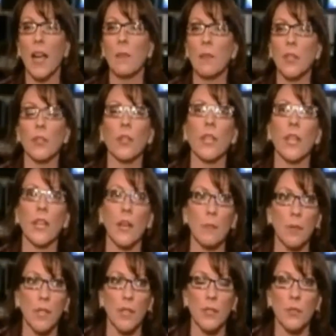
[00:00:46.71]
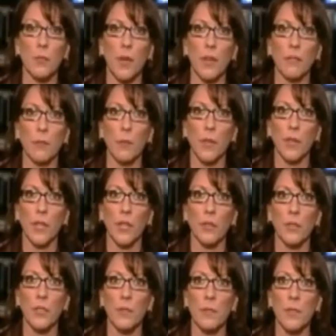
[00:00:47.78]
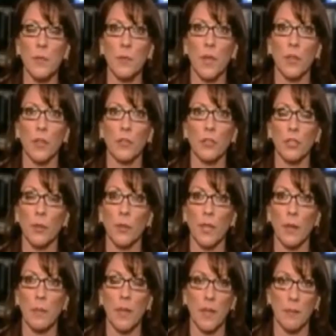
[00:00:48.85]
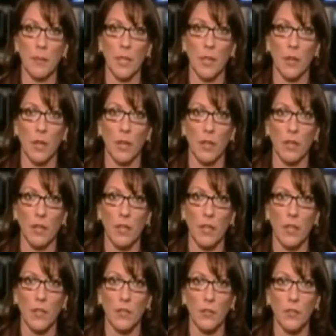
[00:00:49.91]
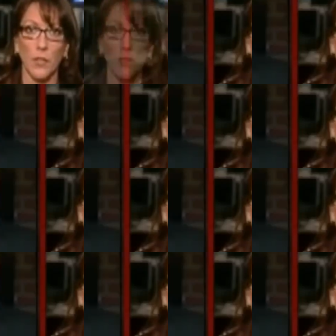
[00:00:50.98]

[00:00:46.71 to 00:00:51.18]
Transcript: I'm literally a couple years away from wearing a Christmas sweater and showing up on NPR. Oh.